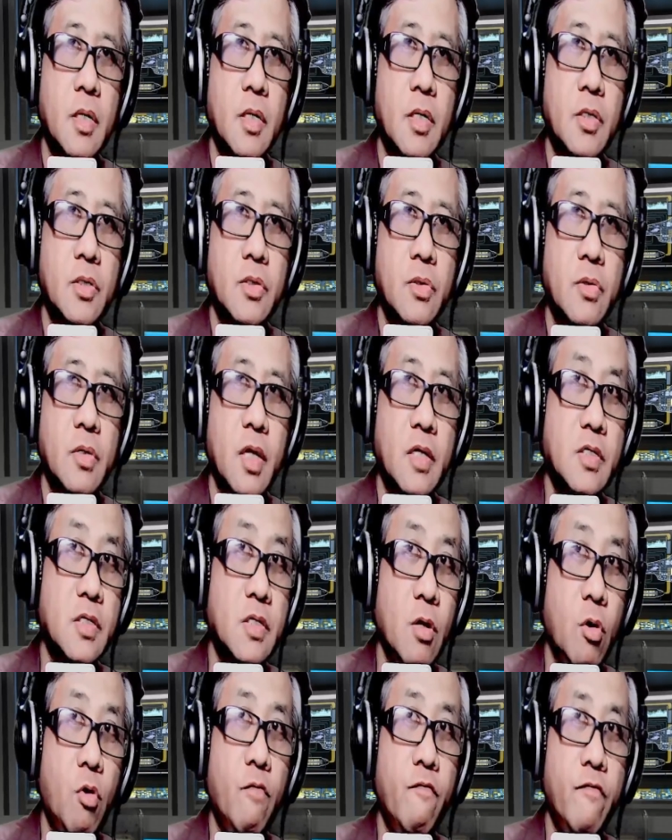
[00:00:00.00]
So that's
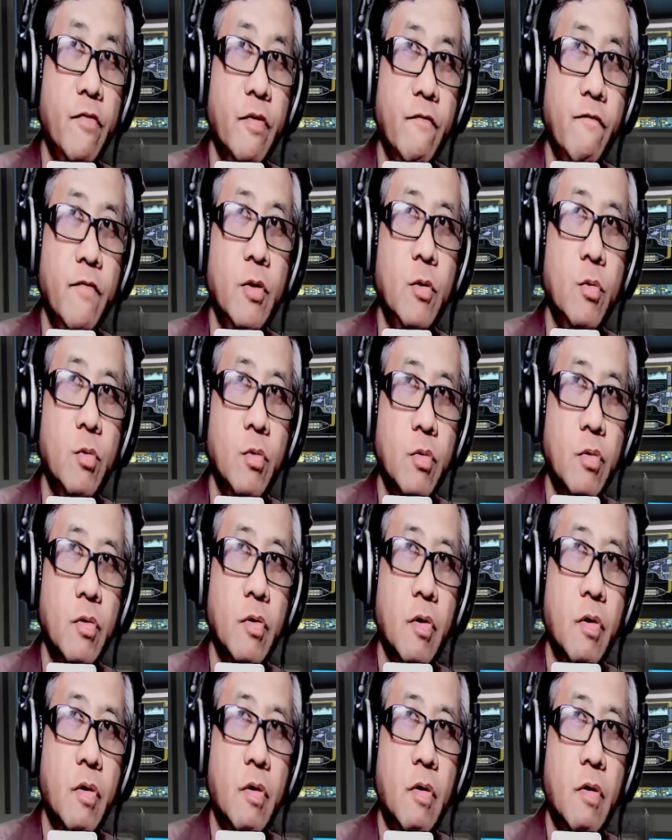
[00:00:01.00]
the overview
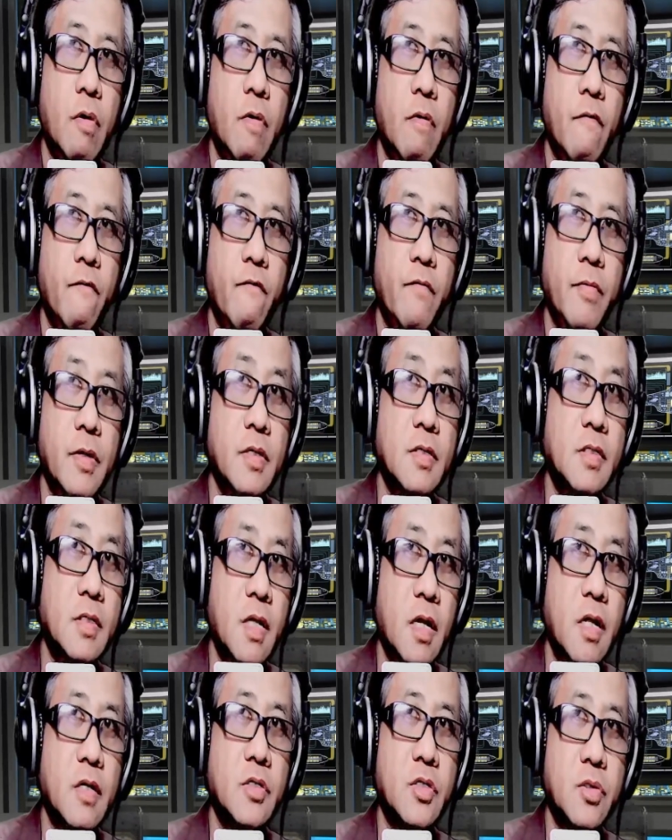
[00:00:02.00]
of this
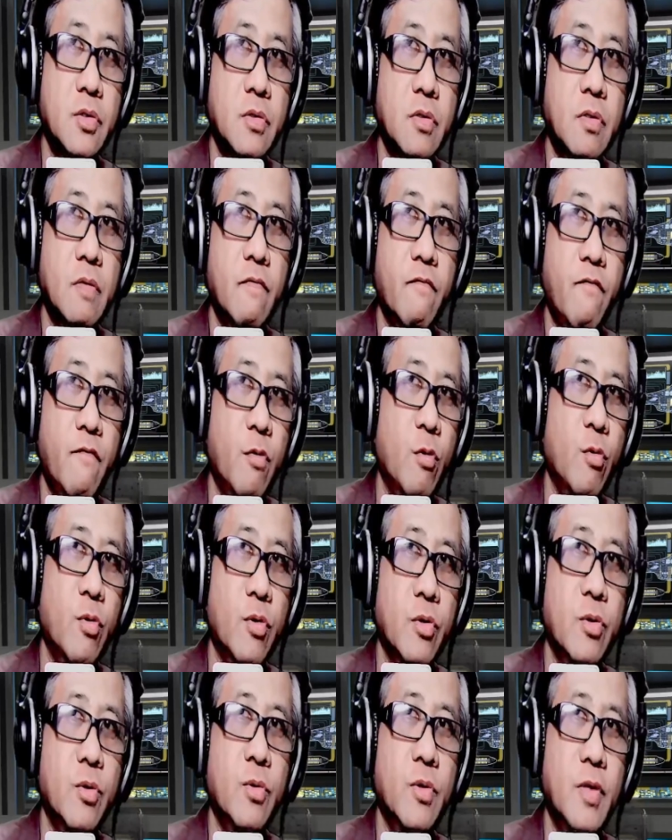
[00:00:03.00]
lesson for
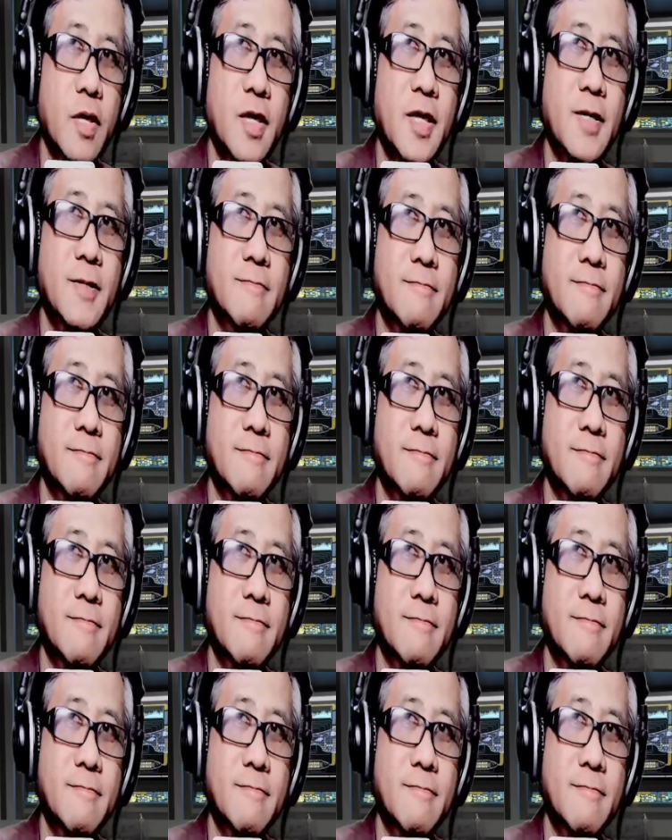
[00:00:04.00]
today.